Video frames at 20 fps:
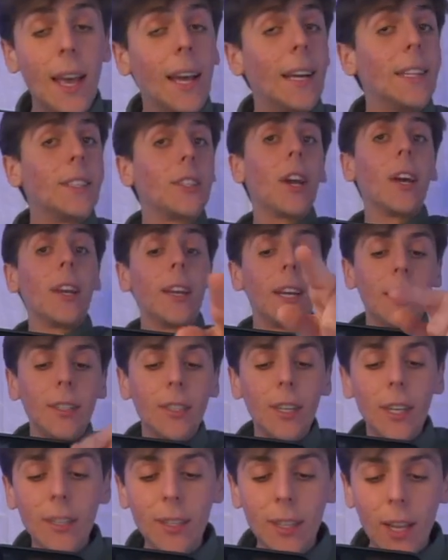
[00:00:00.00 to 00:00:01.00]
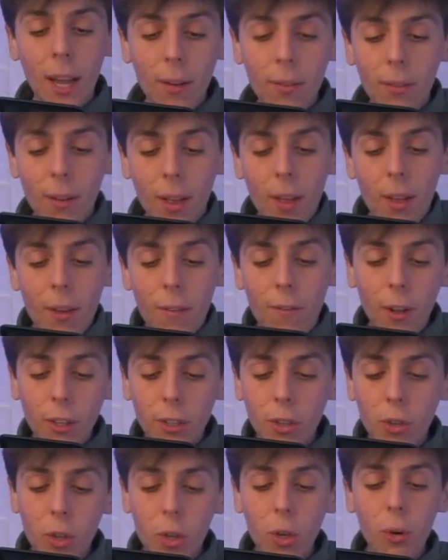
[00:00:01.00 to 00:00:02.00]
it's good it's good stuff
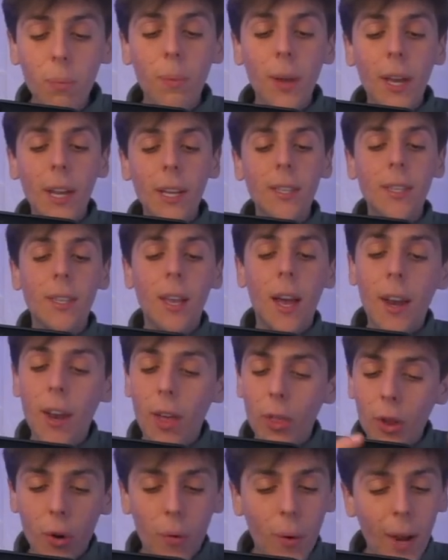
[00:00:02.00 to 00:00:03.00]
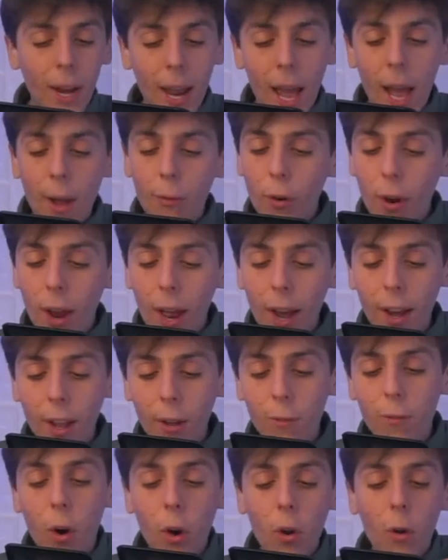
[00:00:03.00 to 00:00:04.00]
filter loop it's another great app for editing
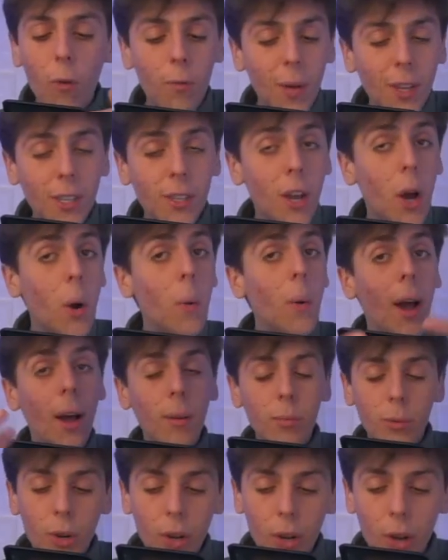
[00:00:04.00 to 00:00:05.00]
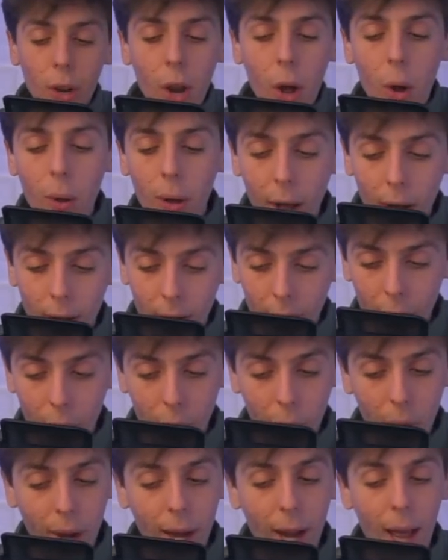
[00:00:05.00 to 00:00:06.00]
photo VSCO i'm sure you know another
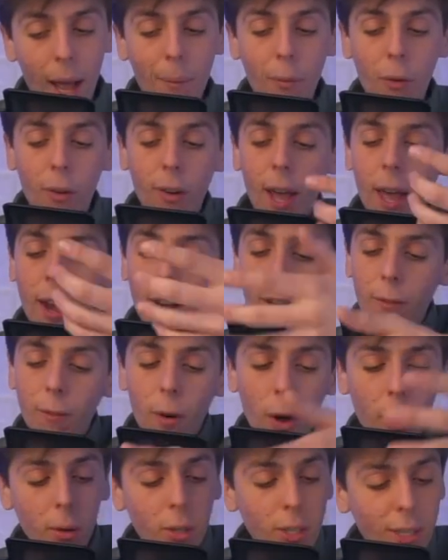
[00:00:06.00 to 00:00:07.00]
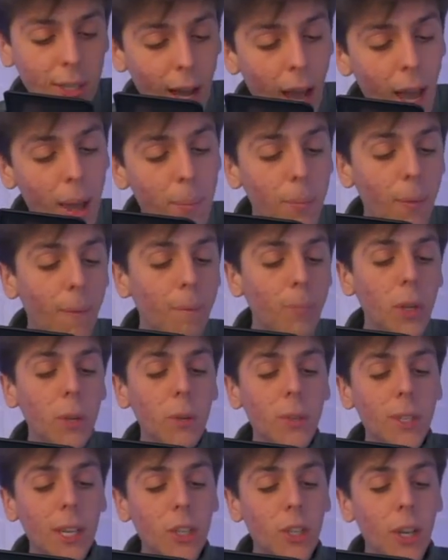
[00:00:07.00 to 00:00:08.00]
great app for editing photo skype
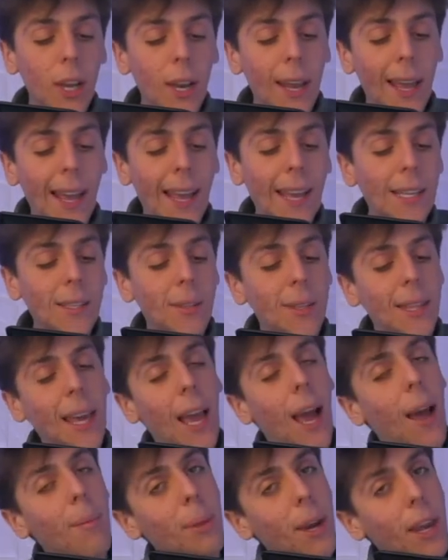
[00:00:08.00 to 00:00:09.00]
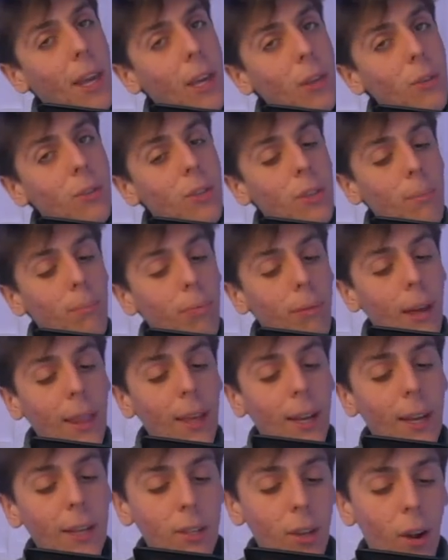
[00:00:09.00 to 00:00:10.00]
Yousician is the app that i use to play
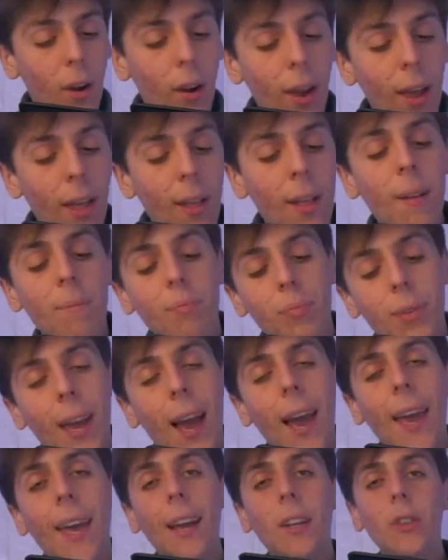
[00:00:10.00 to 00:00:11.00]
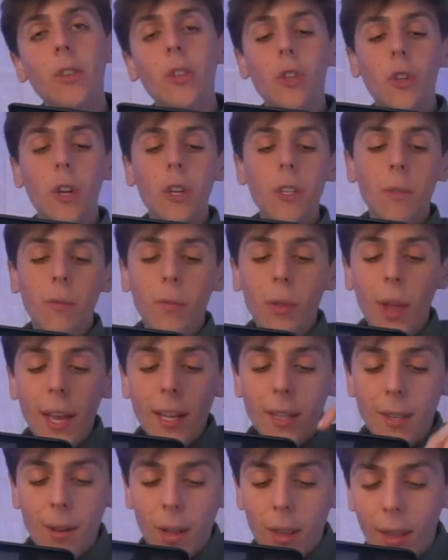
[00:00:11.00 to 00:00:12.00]
the guitar kayak to search
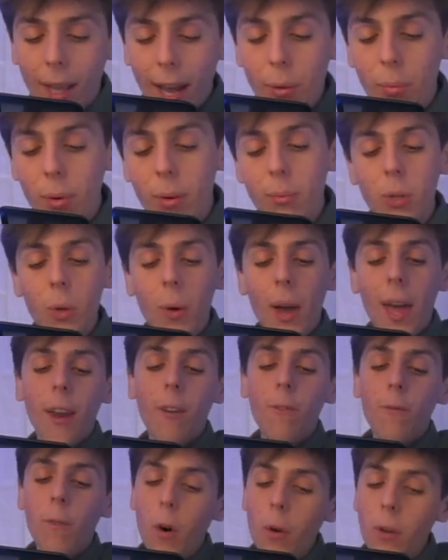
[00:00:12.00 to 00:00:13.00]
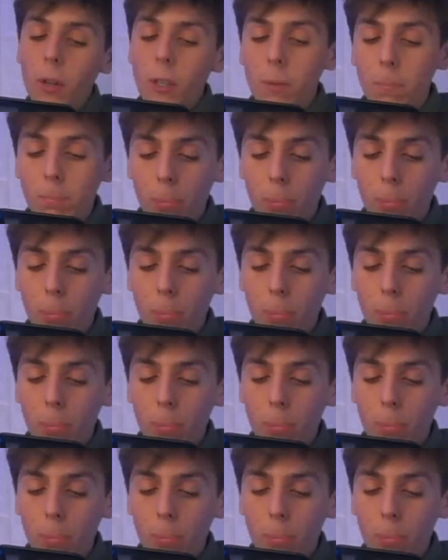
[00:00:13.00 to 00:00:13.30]
flights lightroom to edit photos